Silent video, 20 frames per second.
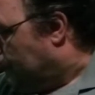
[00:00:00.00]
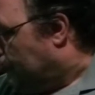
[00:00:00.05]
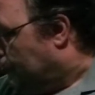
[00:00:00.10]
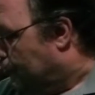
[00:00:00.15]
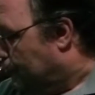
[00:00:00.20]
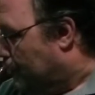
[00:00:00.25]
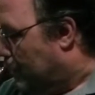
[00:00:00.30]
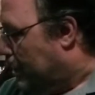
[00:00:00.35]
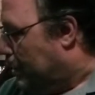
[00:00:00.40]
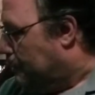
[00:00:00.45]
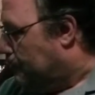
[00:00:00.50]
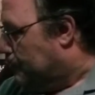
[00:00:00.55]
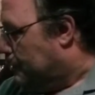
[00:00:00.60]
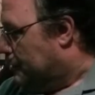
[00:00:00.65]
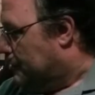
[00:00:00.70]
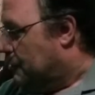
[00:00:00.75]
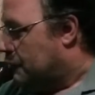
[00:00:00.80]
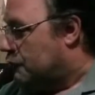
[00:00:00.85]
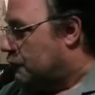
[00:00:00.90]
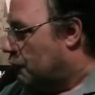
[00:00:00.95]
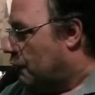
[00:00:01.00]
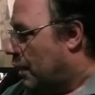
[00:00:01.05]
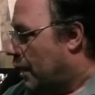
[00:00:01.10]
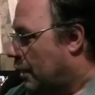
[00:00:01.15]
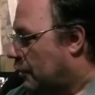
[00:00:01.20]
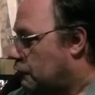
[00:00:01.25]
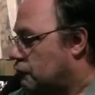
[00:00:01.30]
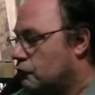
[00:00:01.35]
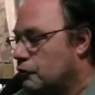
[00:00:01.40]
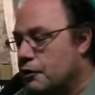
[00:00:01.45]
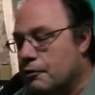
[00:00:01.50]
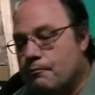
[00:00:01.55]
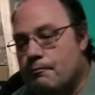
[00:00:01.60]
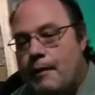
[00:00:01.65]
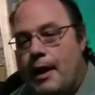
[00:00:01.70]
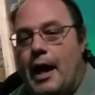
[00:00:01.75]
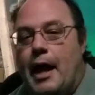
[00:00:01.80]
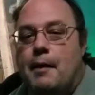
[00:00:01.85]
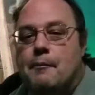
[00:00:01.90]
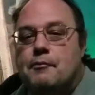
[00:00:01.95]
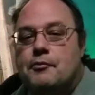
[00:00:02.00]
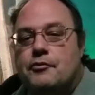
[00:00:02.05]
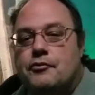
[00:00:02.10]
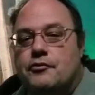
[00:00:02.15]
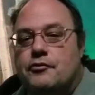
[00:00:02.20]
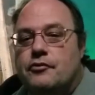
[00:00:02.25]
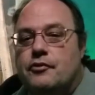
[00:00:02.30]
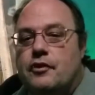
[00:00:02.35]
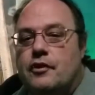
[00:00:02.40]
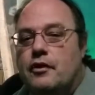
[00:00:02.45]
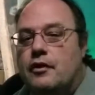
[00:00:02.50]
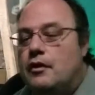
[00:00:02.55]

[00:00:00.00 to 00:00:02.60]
the side of me, these are actually maps